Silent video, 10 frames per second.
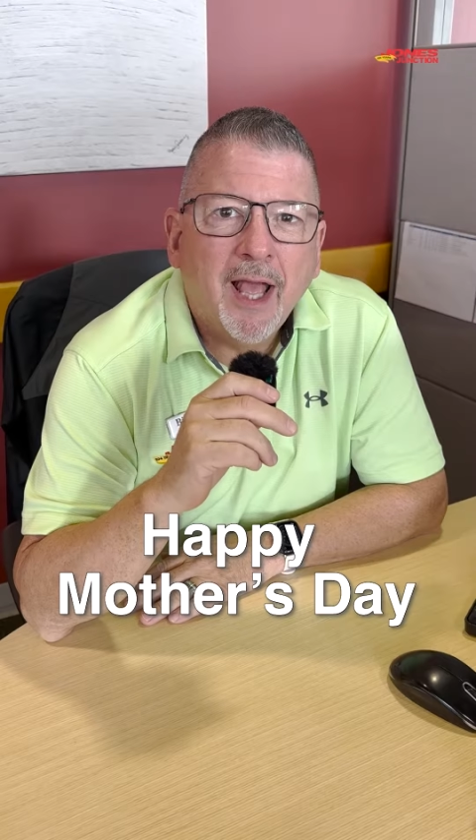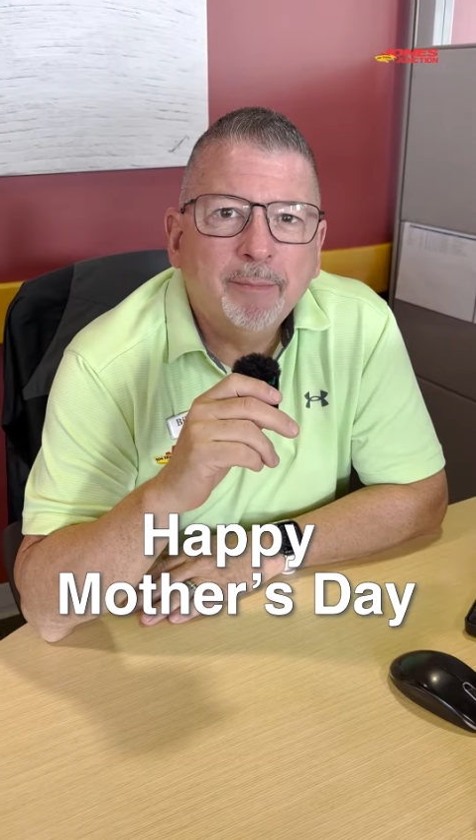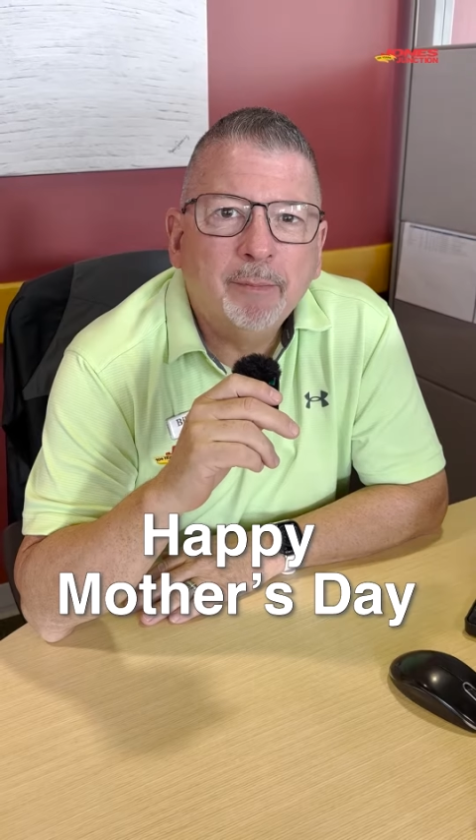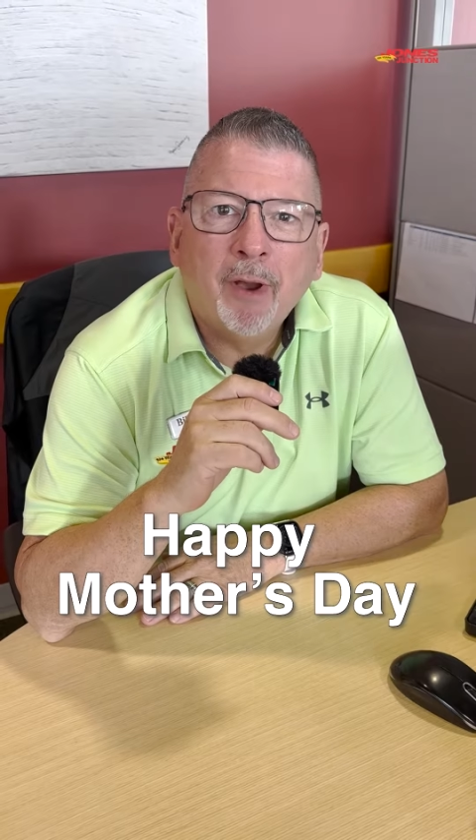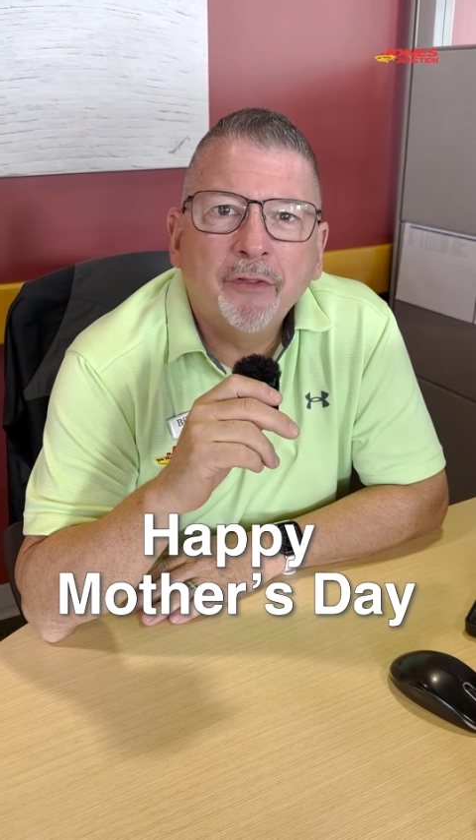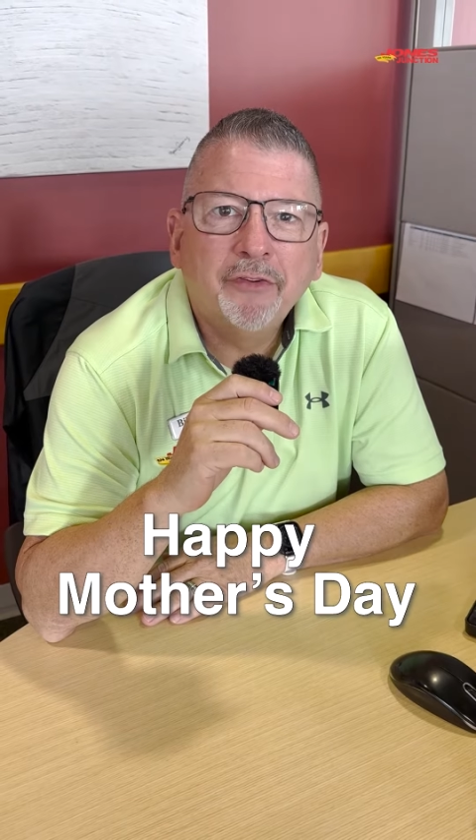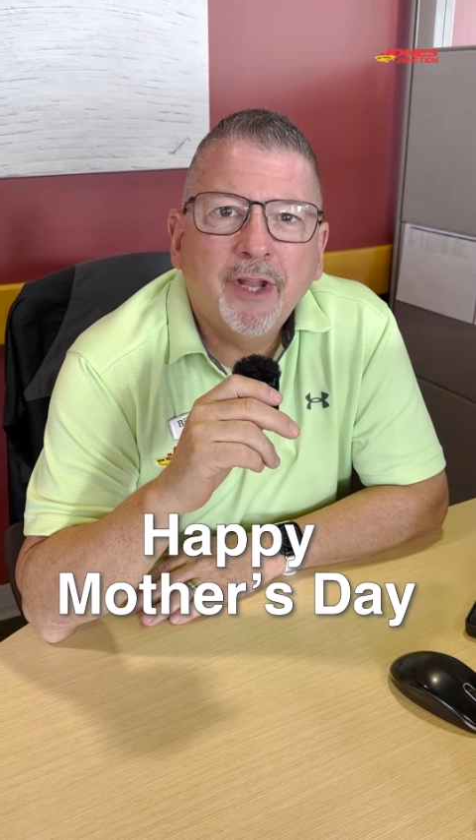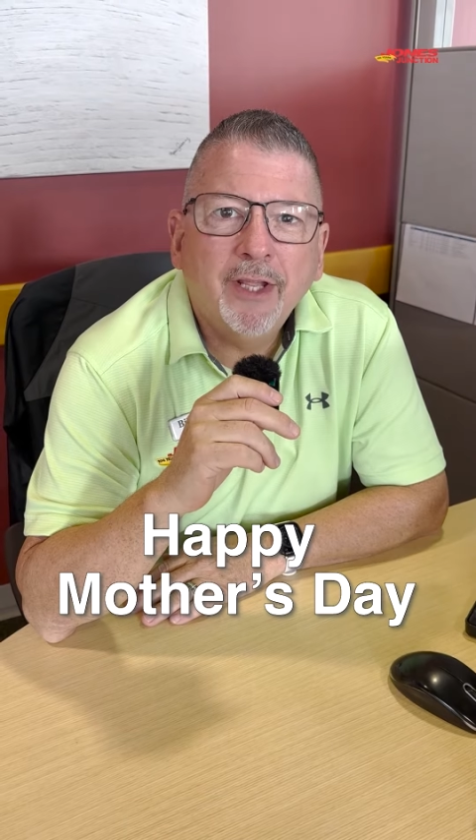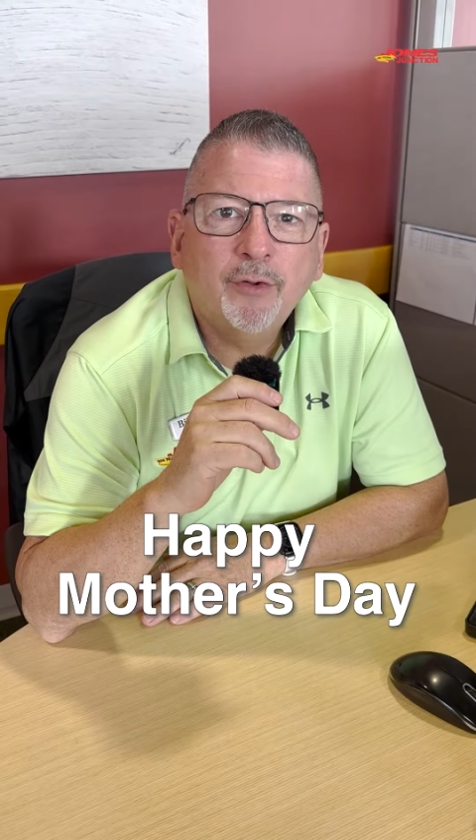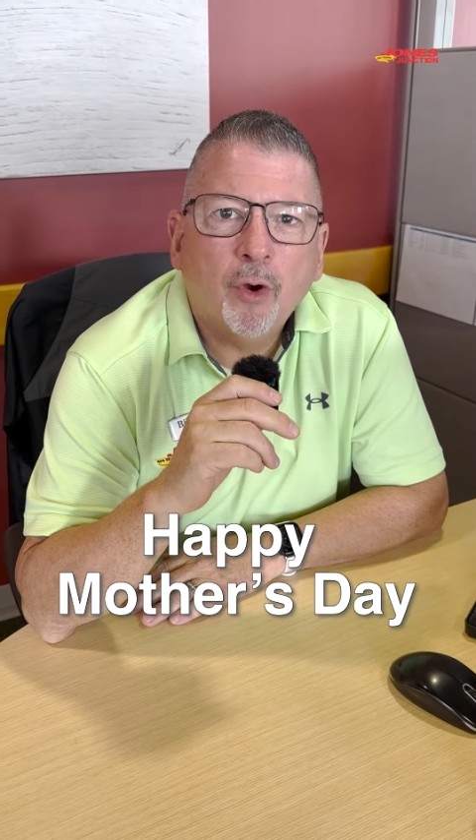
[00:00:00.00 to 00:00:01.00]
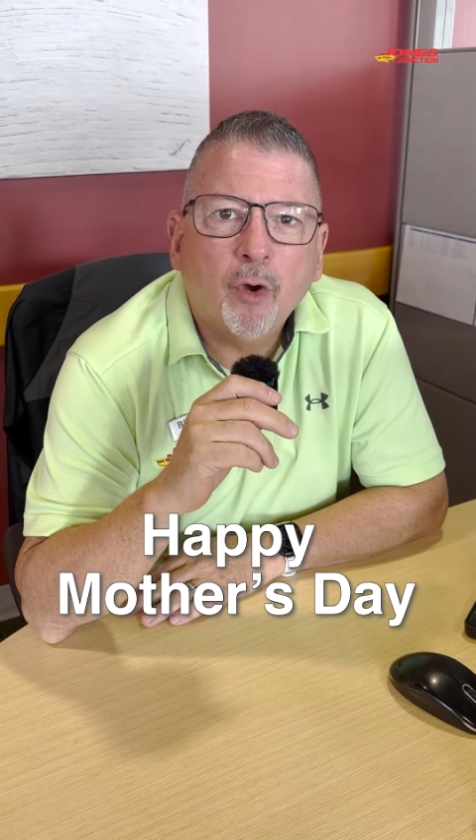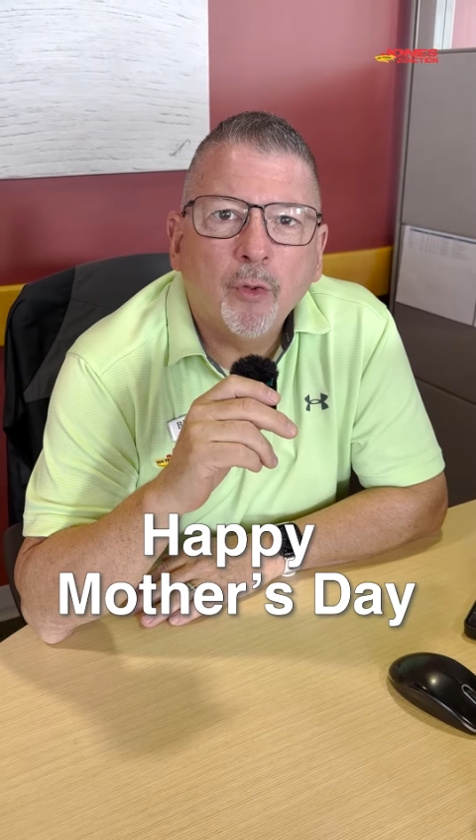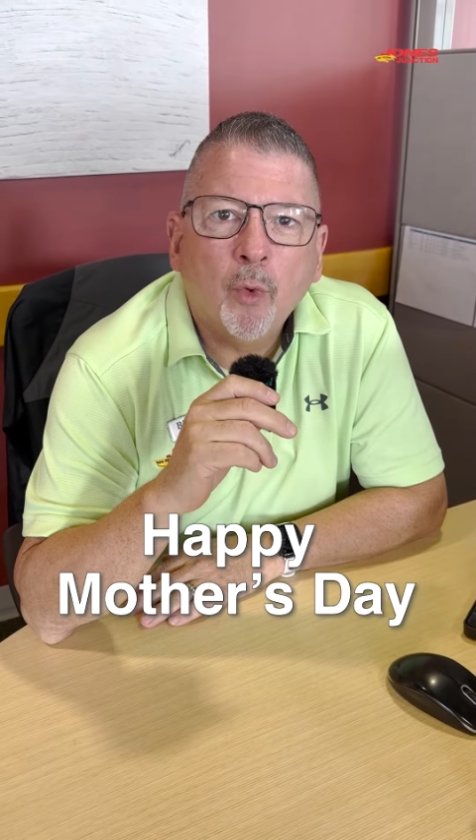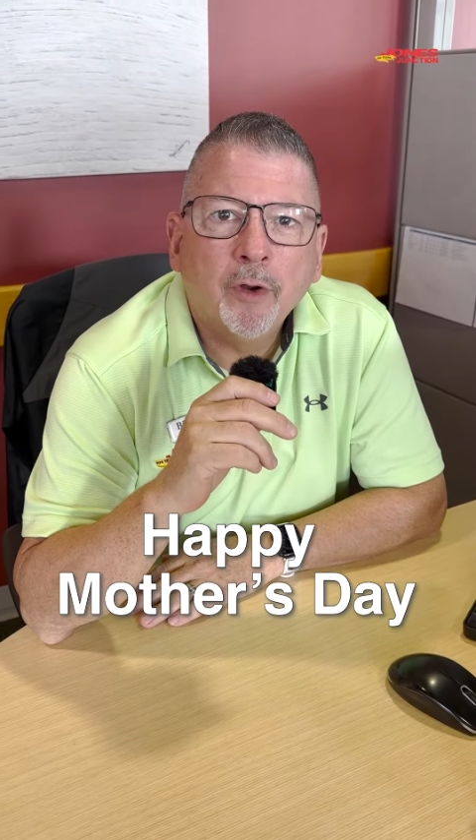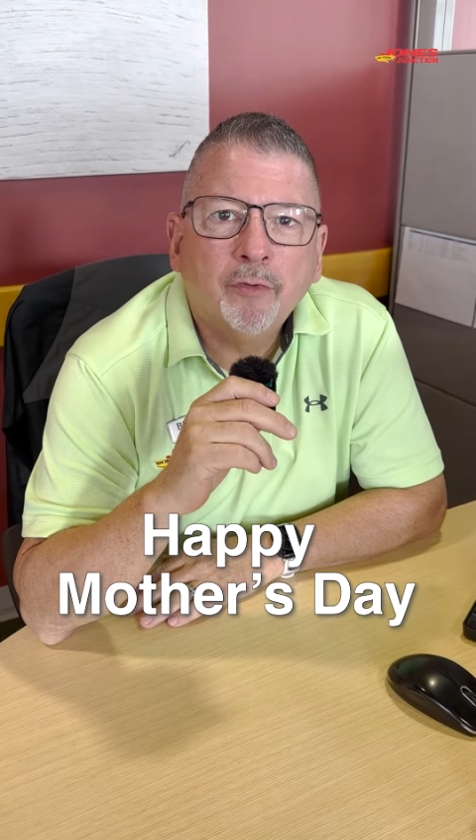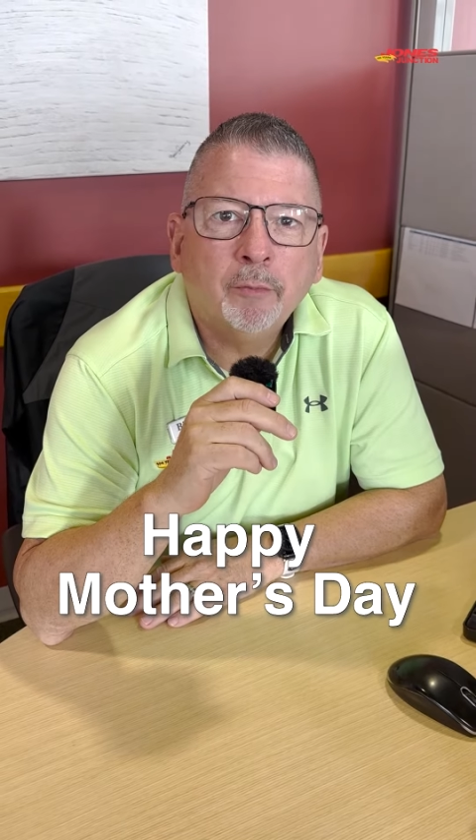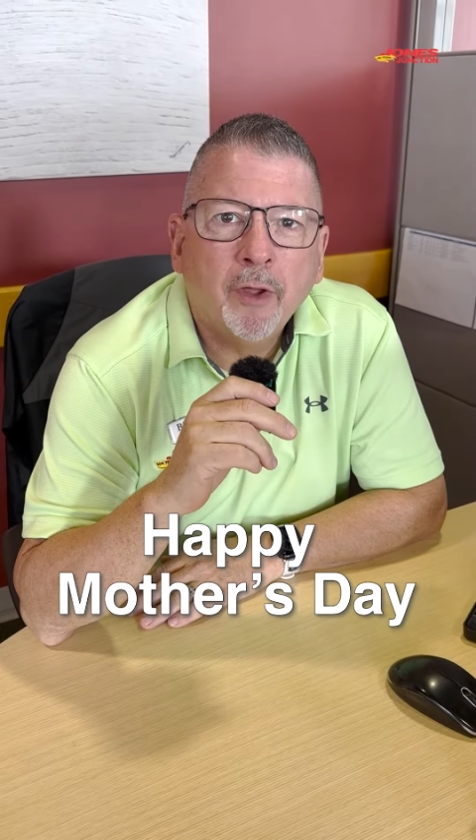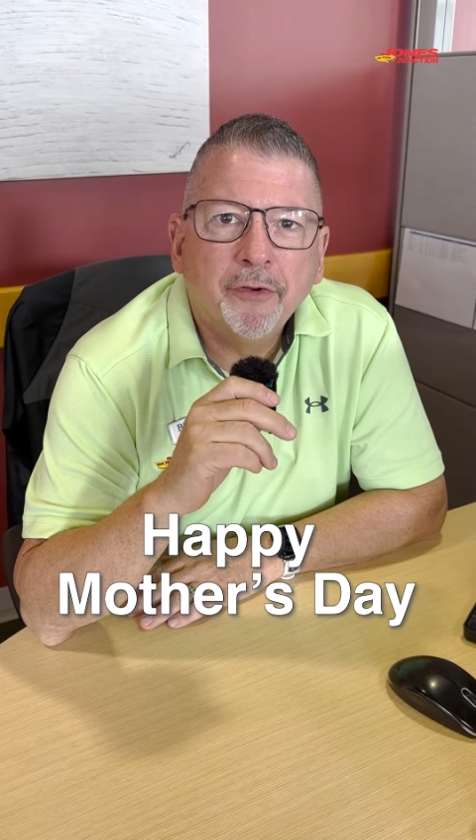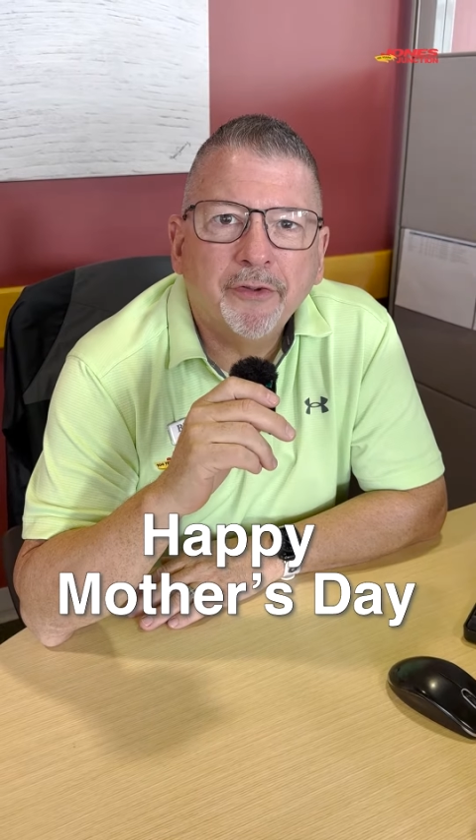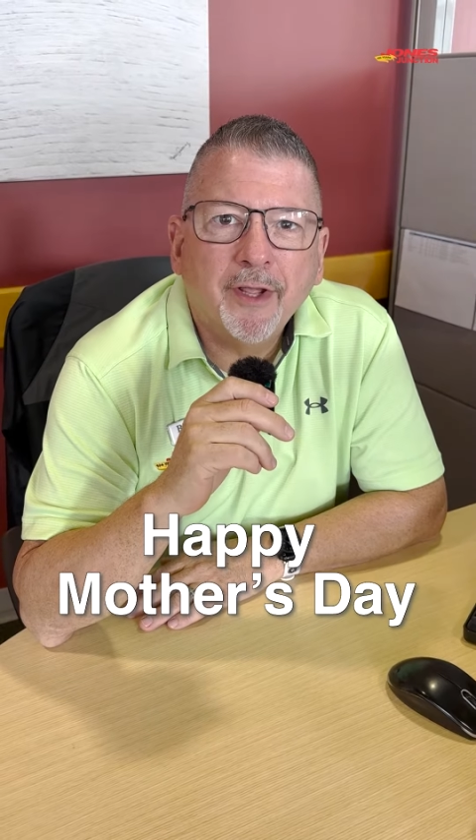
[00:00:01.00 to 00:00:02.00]
Happy Mother's Day to all the wonderful
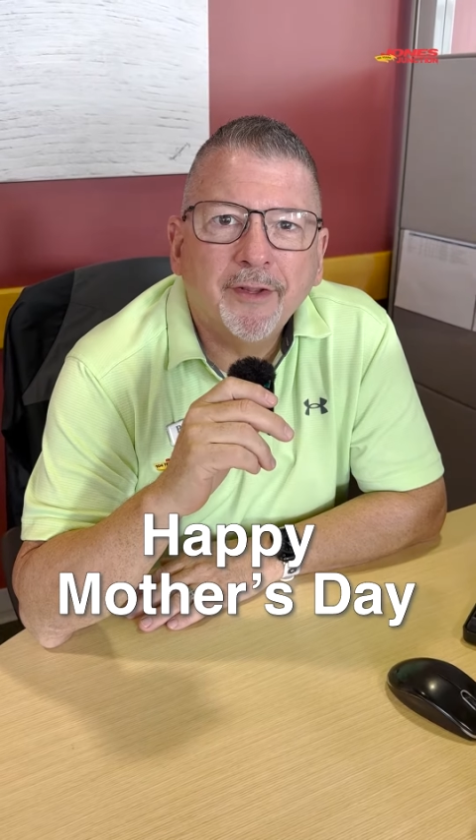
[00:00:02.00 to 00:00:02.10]
mothers out